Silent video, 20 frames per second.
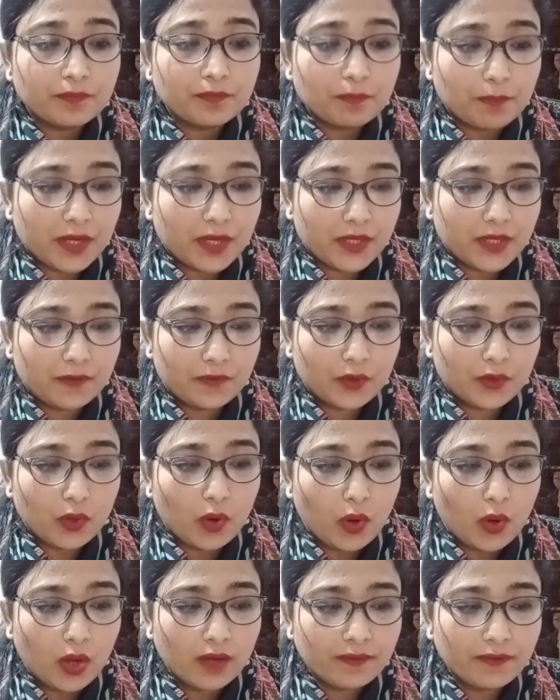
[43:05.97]
But for
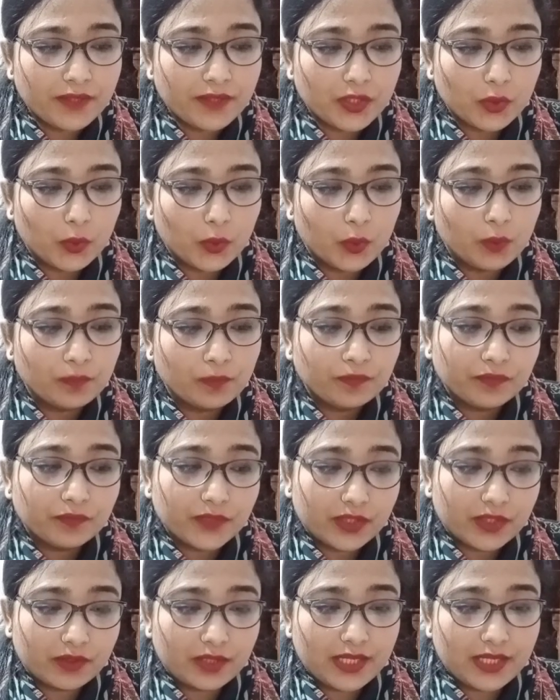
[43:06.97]
all we know,
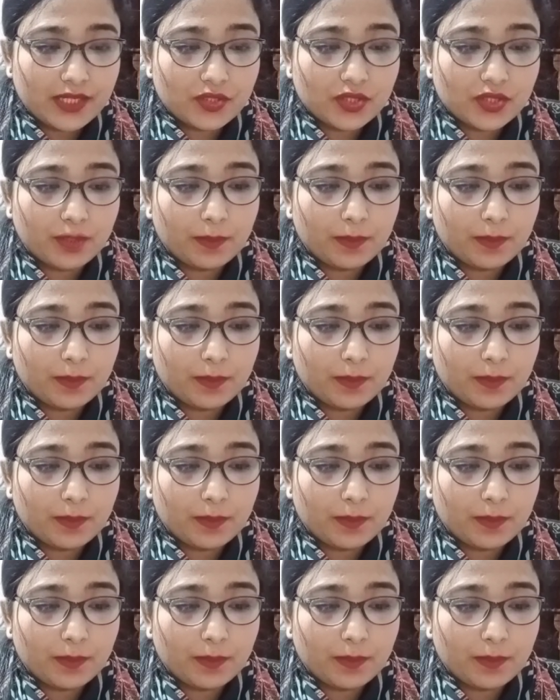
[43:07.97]
the creature